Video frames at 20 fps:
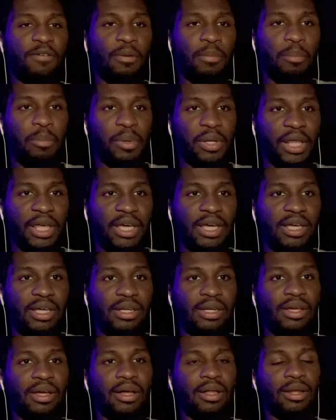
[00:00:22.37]
off of
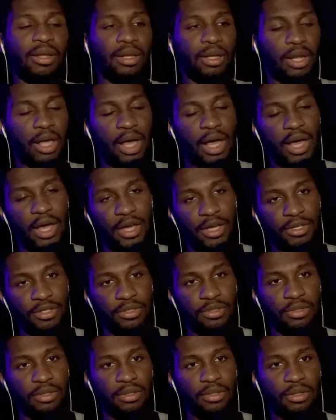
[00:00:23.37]
blatant
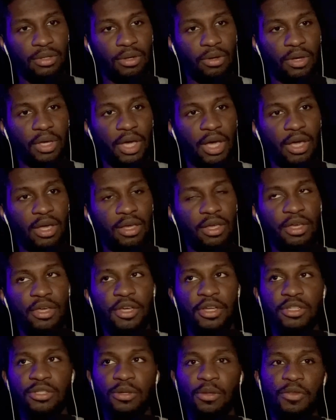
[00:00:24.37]
lies?
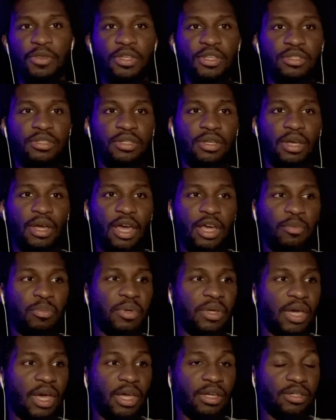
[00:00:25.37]
Okay, so this
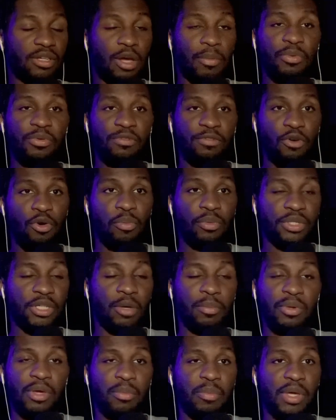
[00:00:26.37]
N B A W
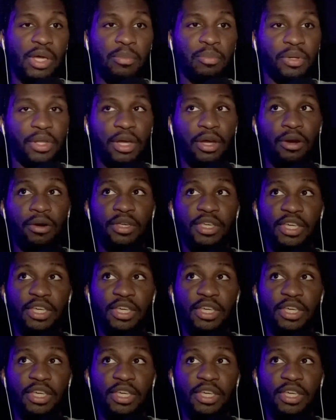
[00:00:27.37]
former W N B A